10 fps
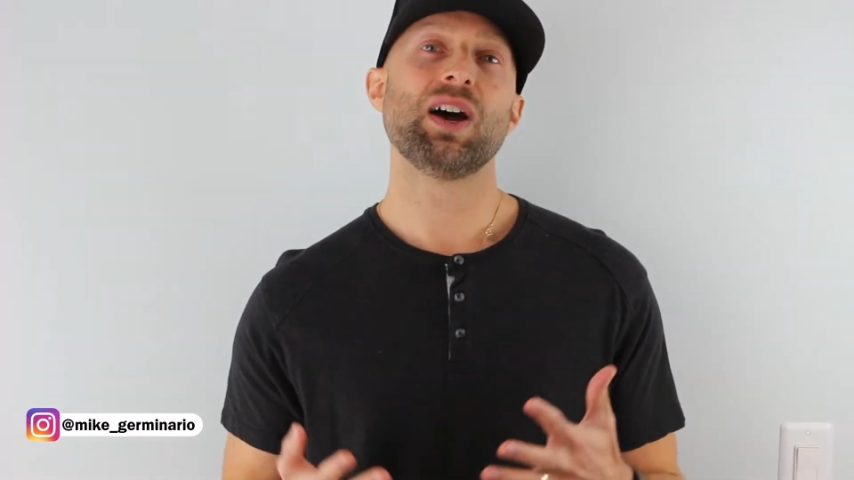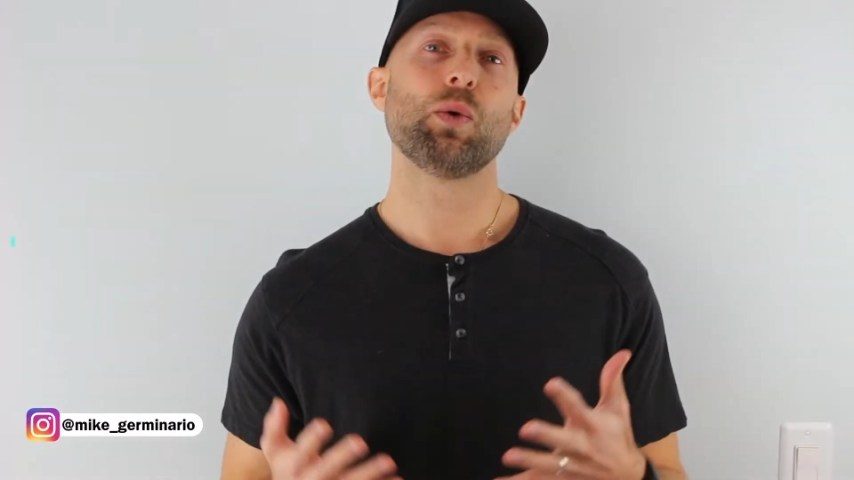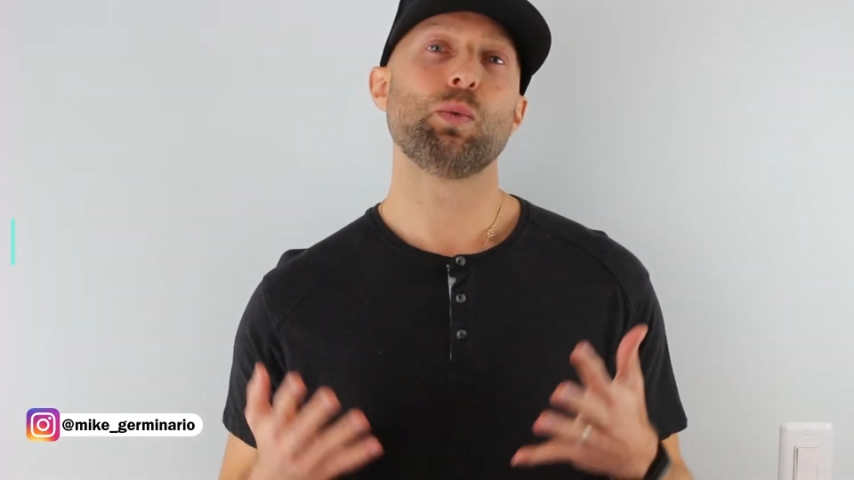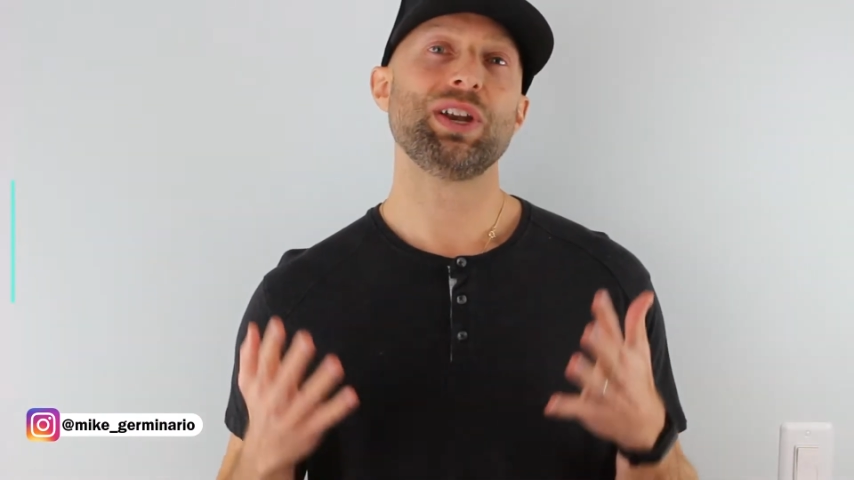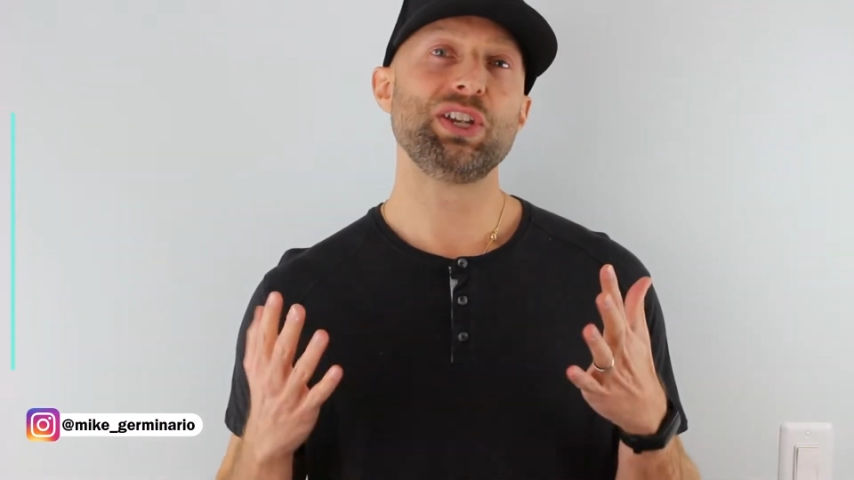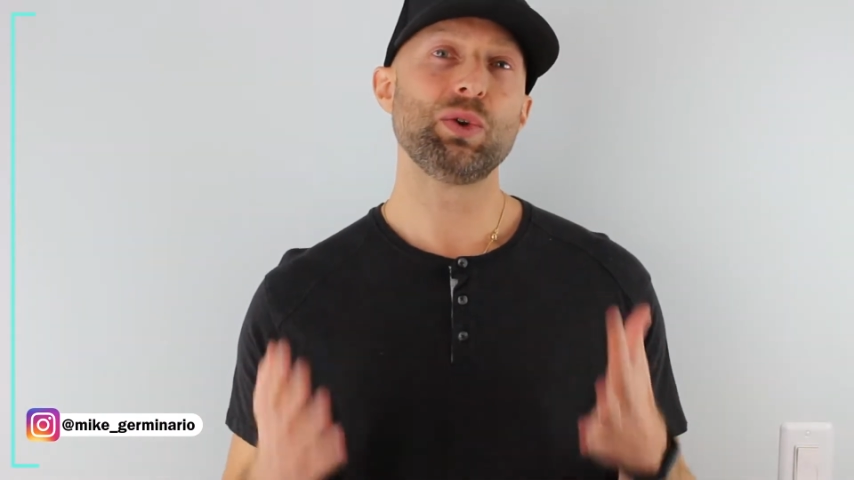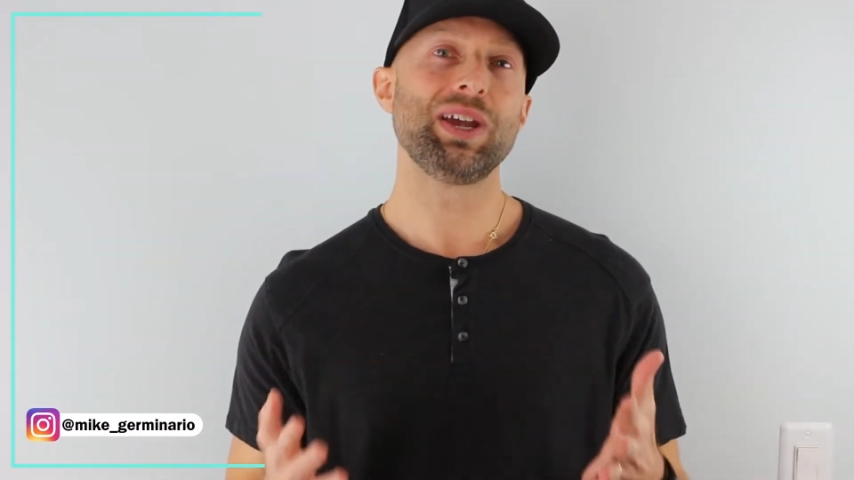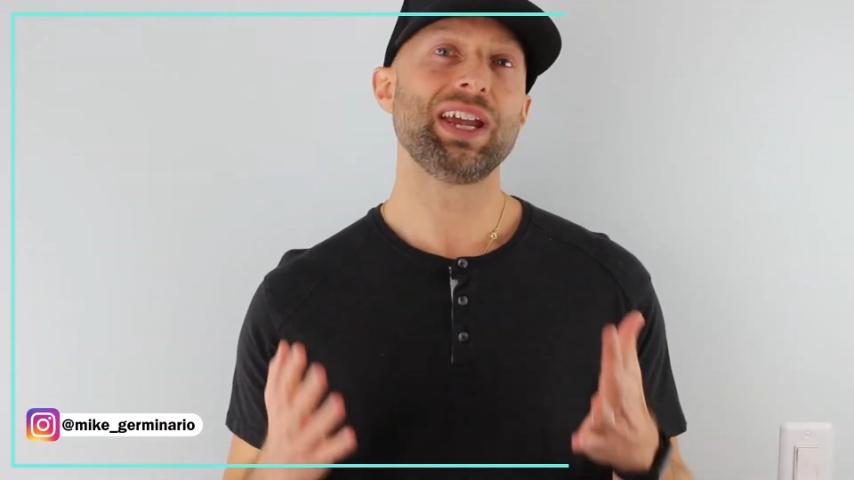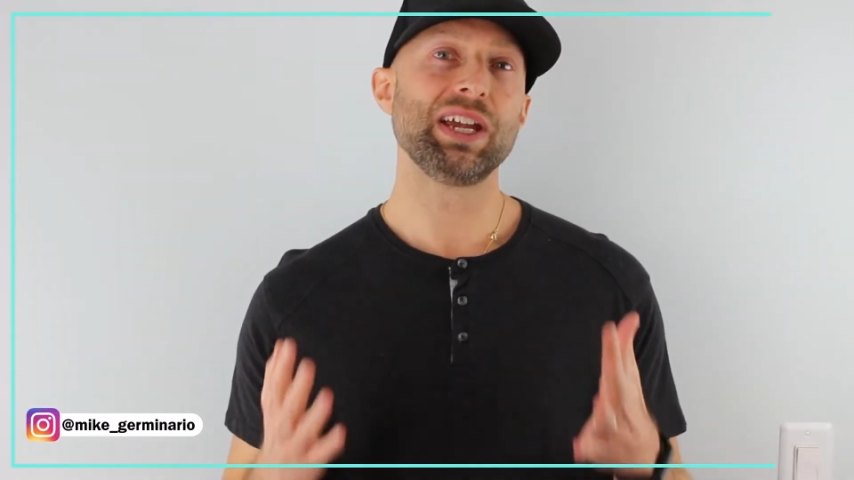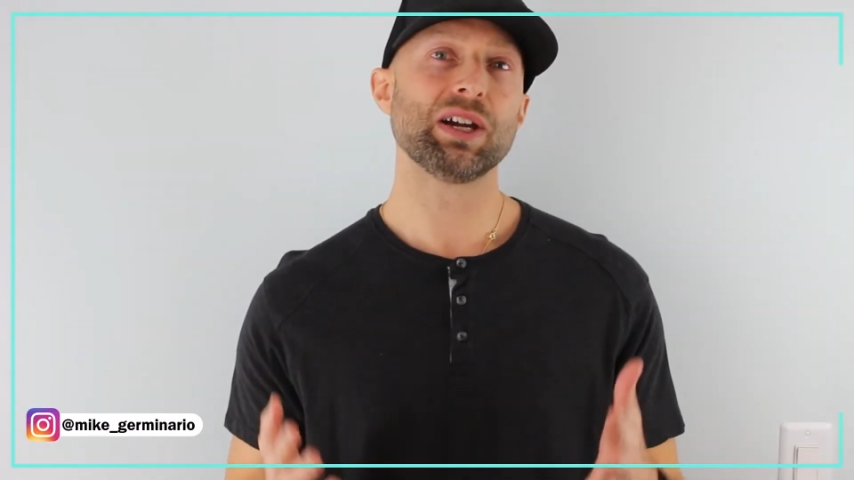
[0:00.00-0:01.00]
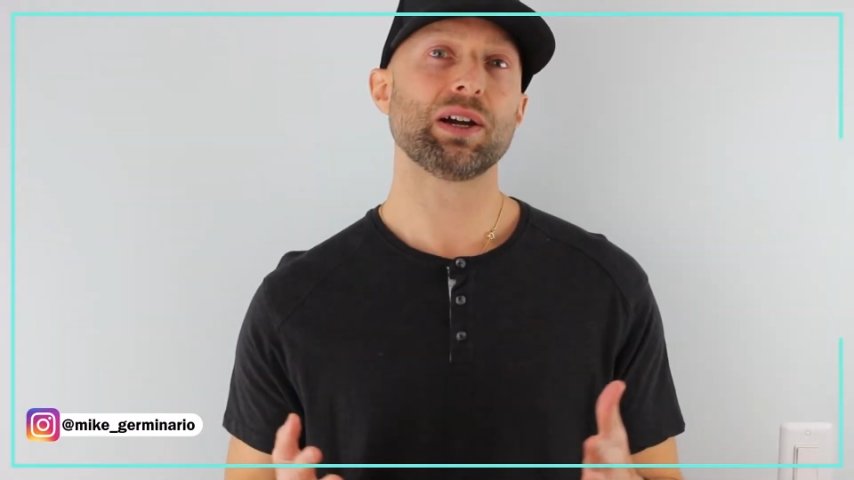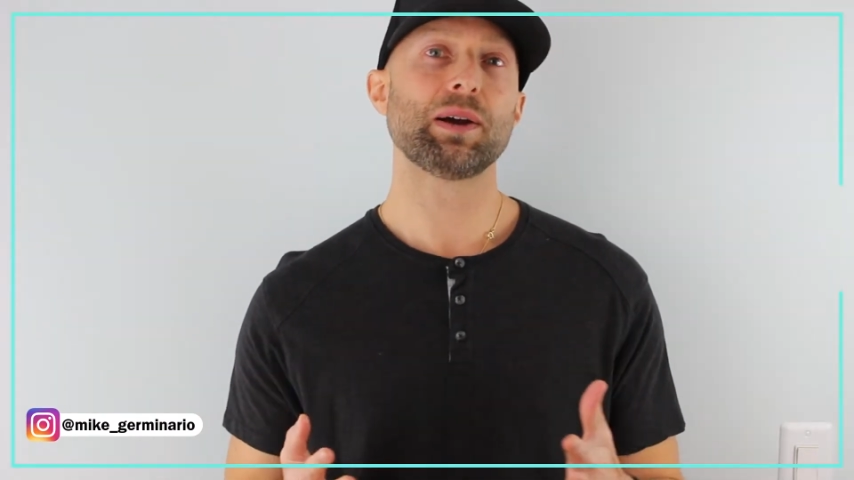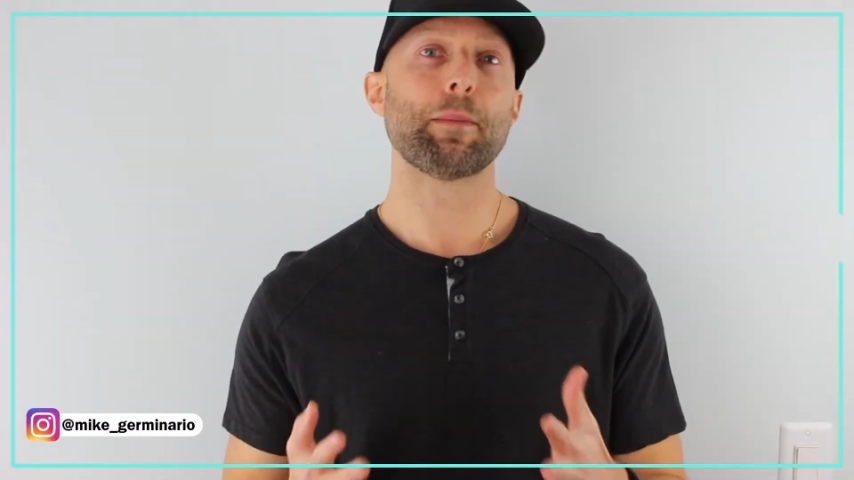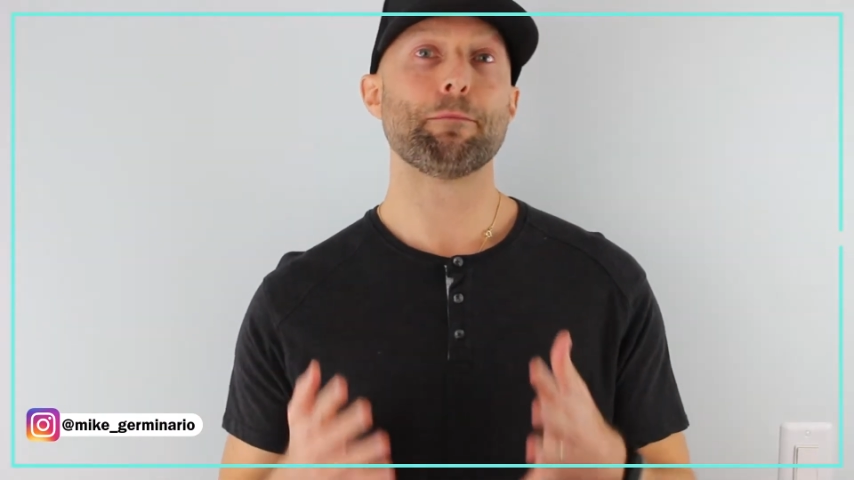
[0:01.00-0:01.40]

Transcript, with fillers: When you hear